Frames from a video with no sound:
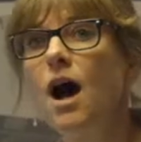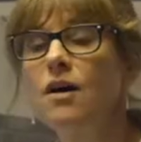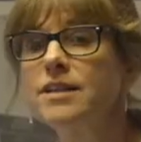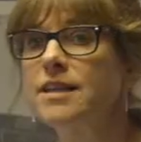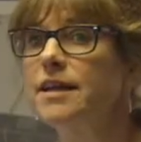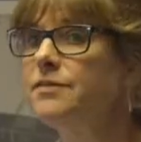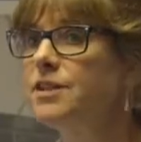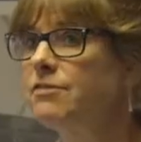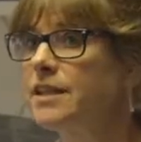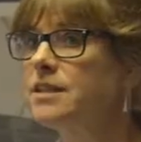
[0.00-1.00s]
Are
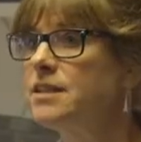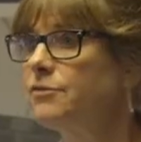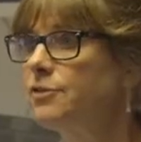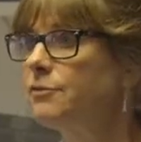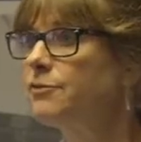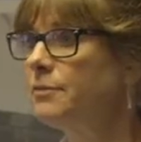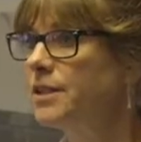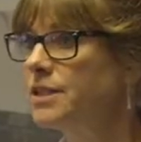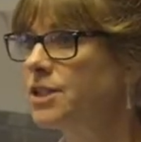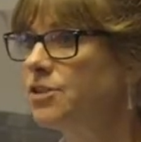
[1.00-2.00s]
safety risks different from
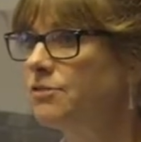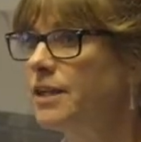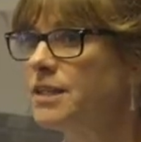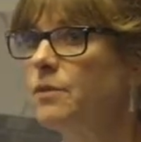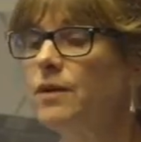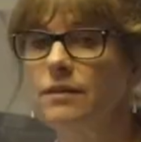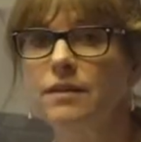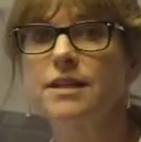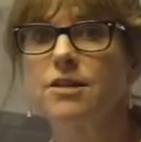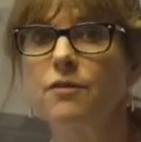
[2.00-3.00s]
condition risks? Well,
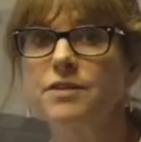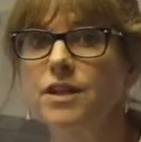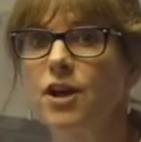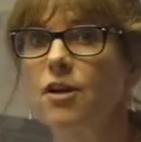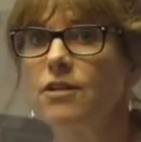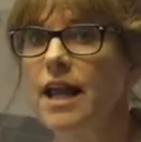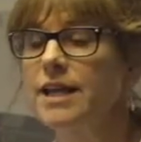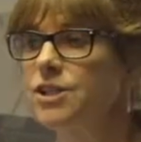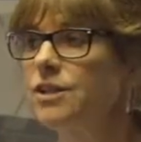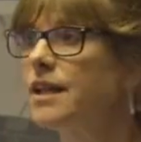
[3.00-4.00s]
there's obviously a
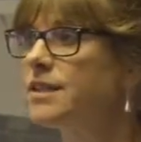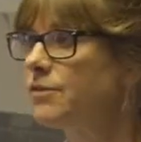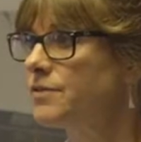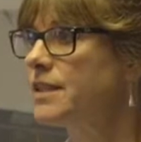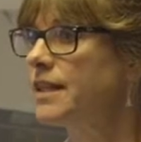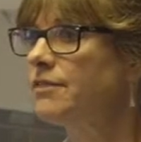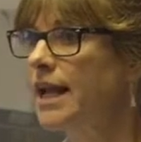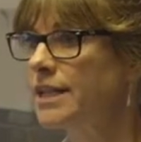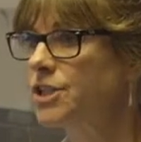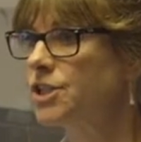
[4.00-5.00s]
correlation, there's obviously a
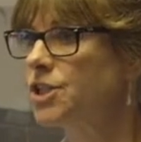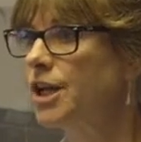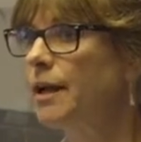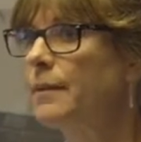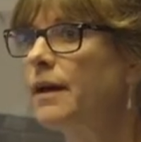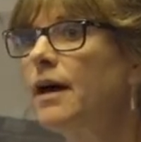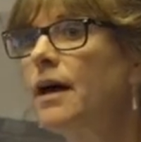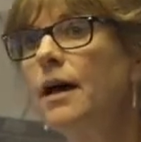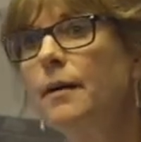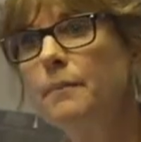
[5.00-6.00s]
relationship,
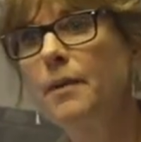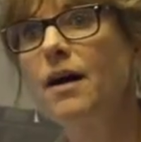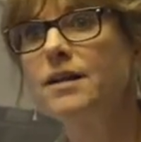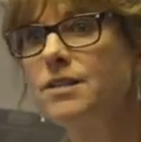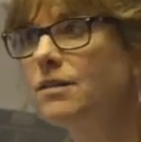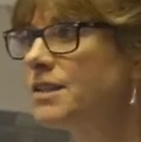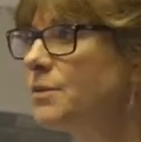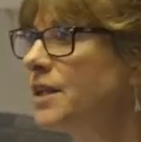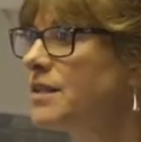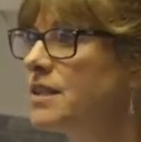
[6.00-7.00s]
but as
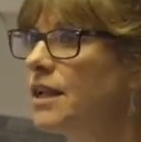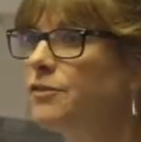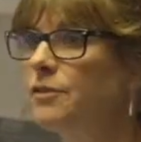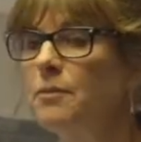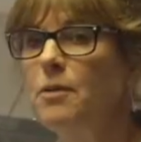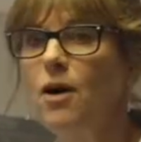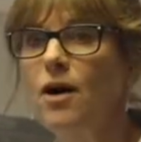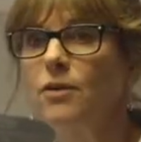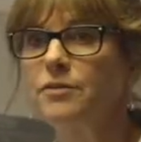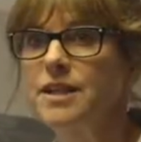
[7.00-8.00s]
we could see from the
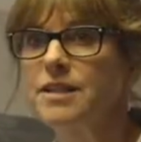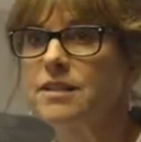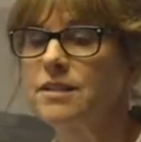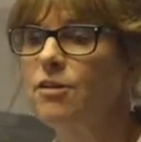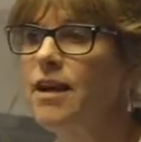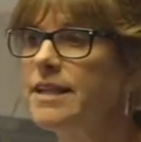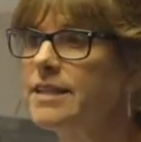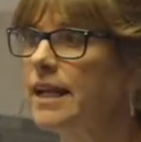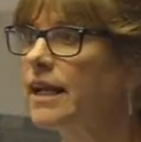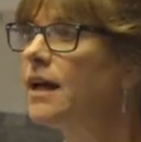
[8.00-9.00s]
pothole versus the
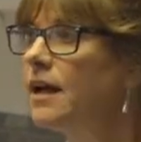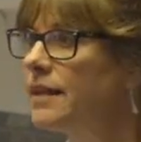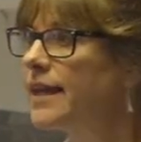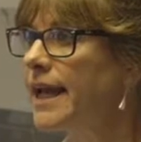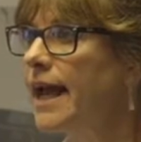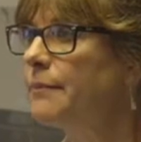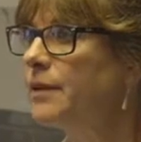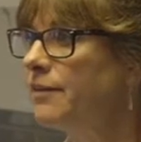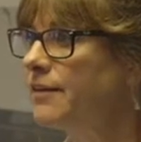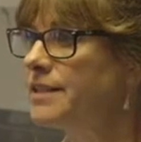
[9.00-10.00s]
crazing, there can be
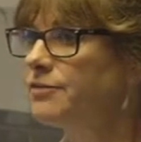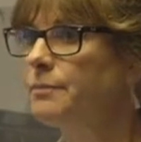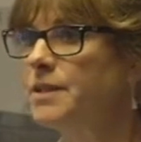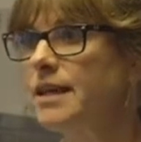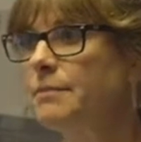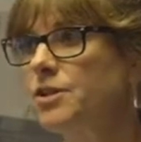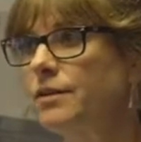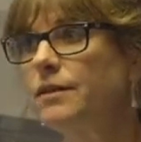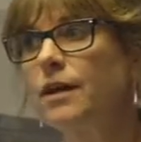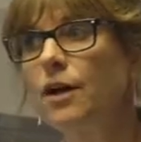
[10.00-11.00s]
a very different
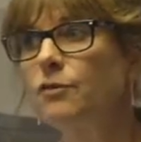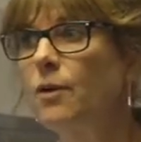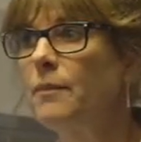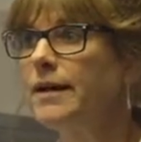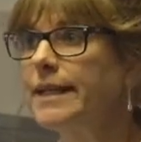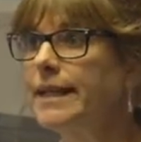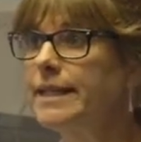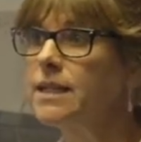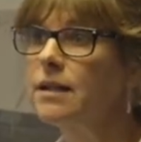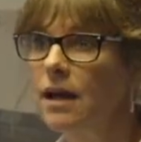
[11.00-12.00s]
perception of what might
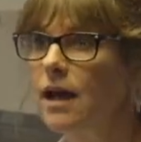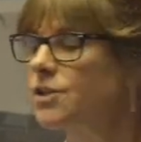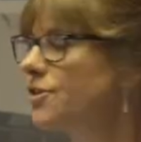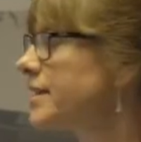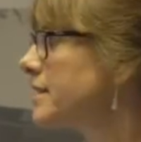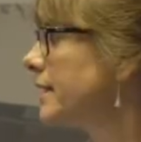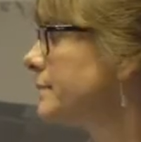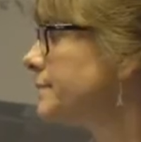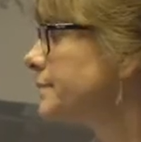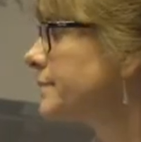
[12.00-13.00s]
need addressing.